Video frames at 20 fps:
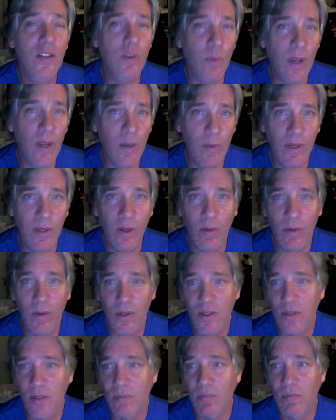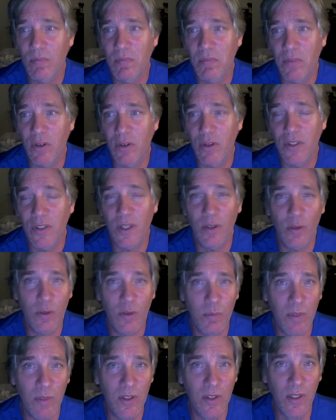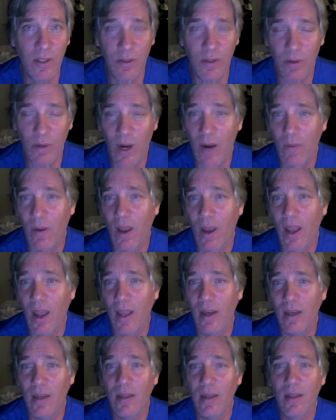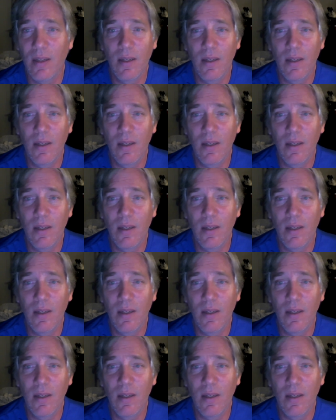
the way we noticed their shingles missing and dry rot, and